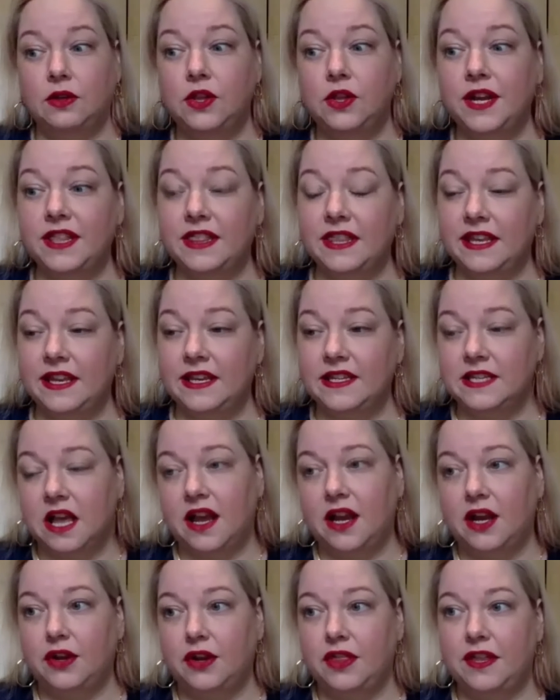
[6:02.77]
look at the
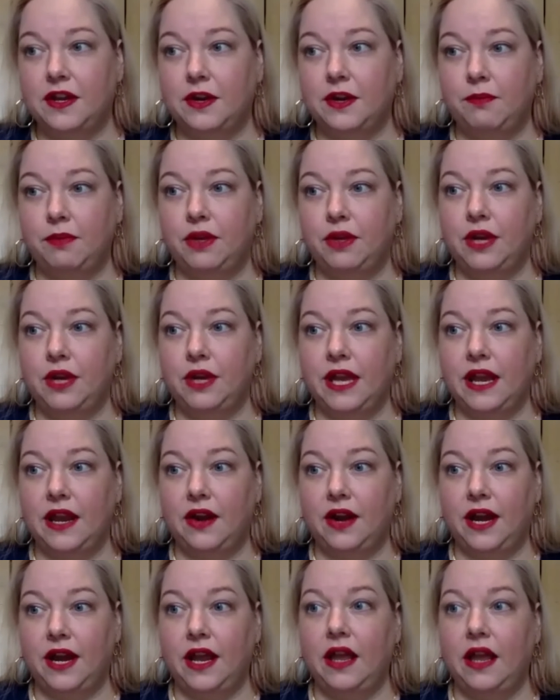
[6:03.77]
entire therapeutic
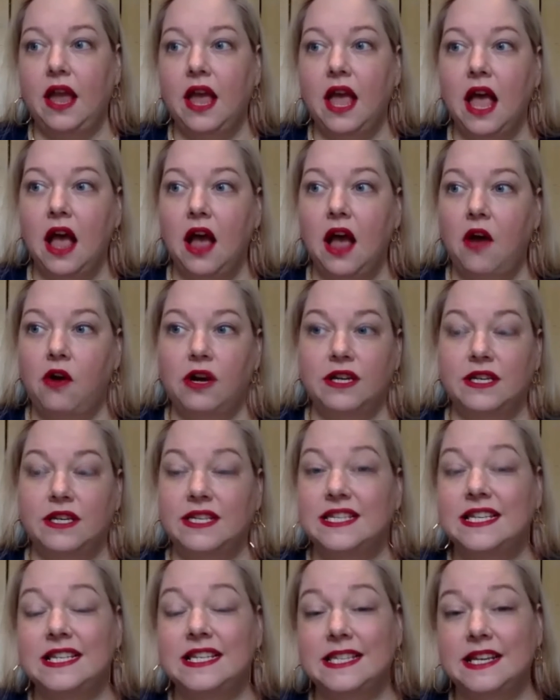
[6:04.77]
area or
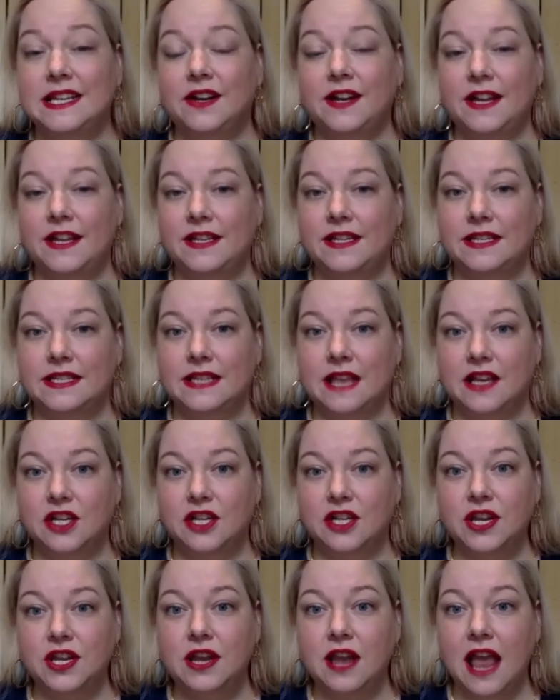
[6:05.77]
disease area
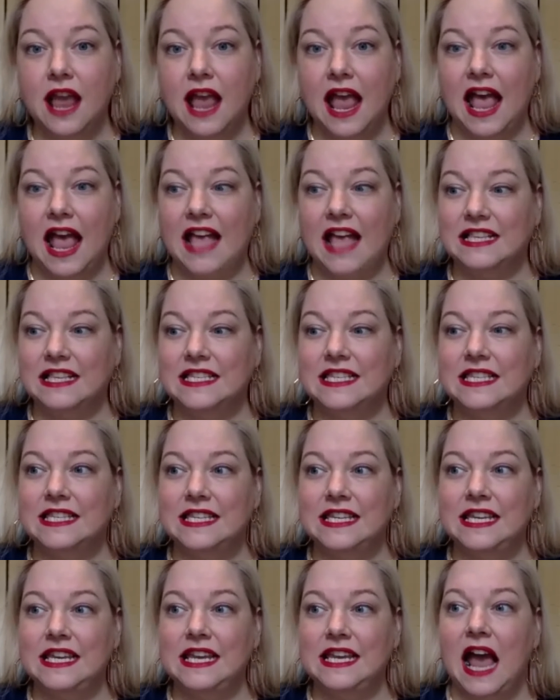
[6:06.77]
discussion and
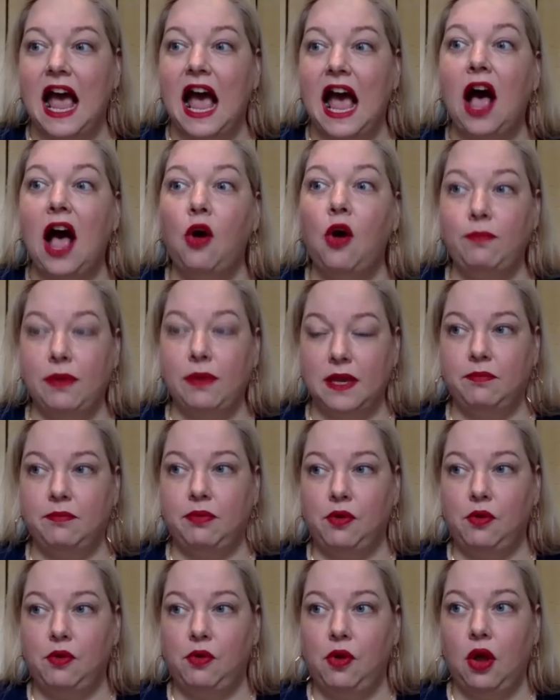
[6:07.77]
see how
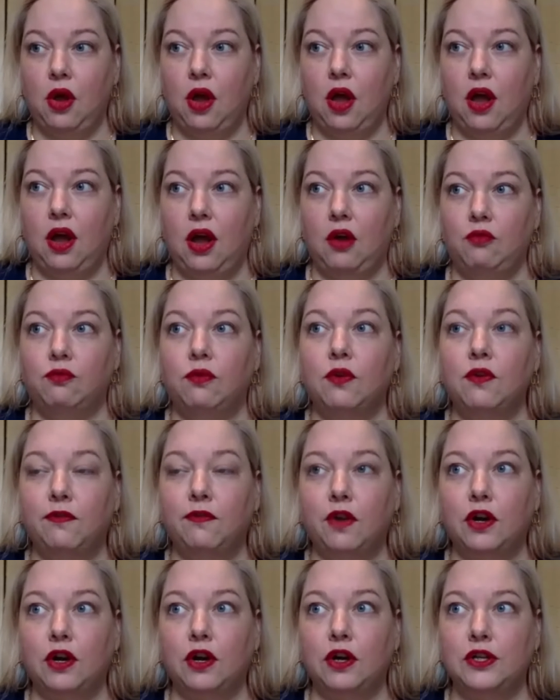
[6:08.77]
people
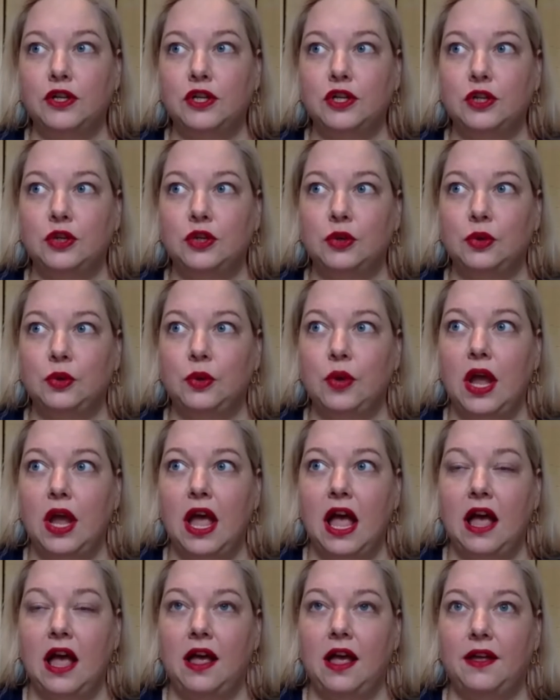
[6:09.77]
refer to
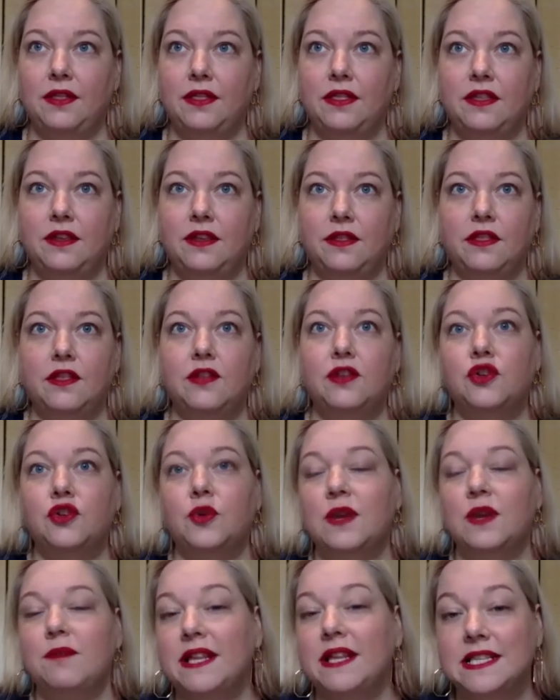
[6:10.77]
the
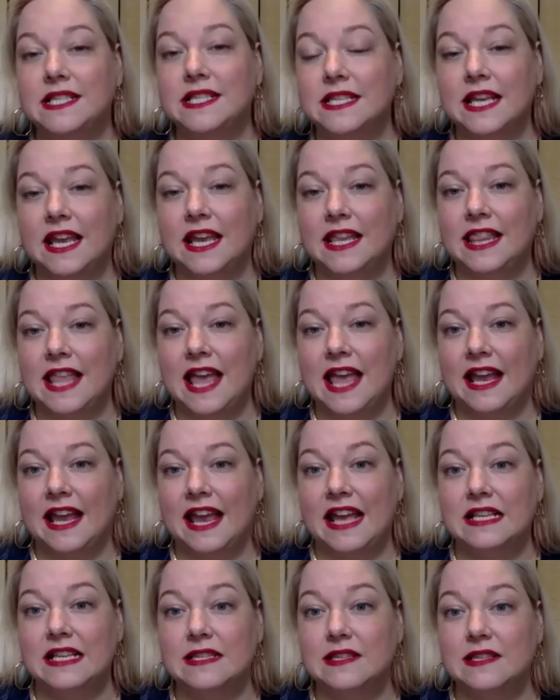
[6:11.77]
treatments in that
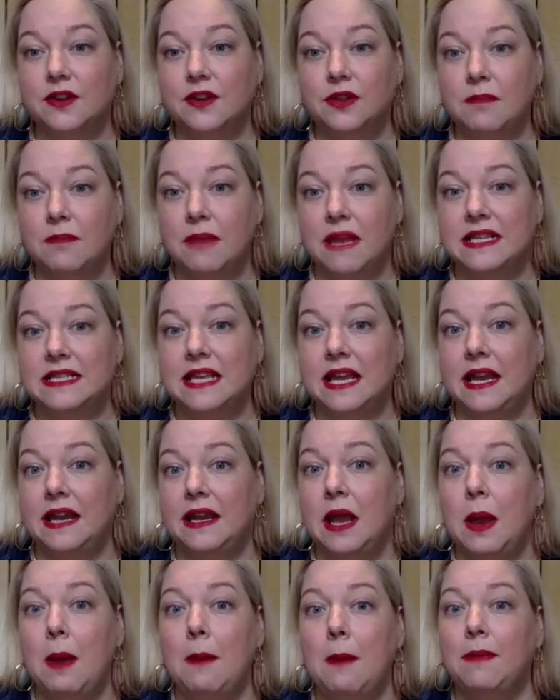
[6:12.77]
case. So they may
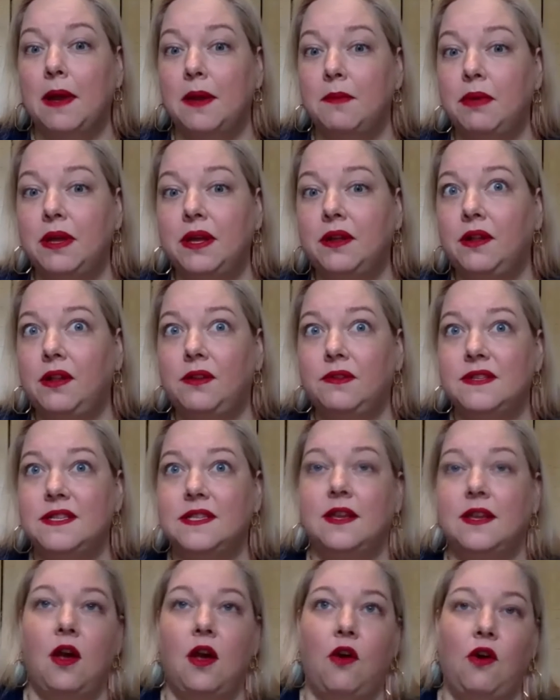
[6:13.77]
say my
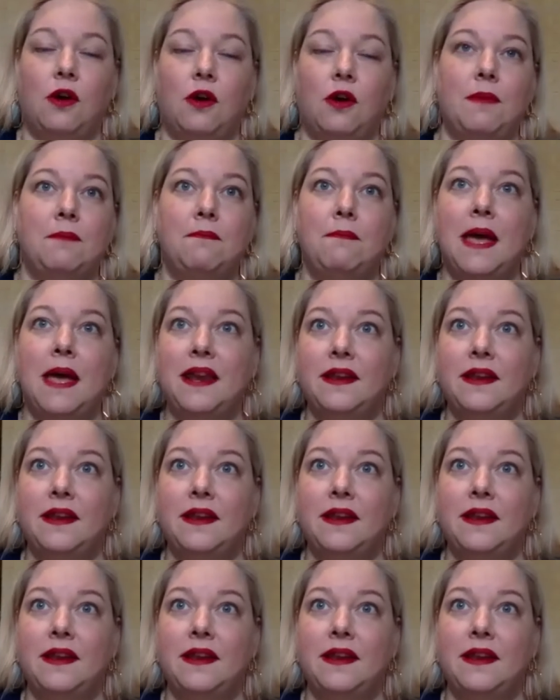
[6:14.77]
pills or my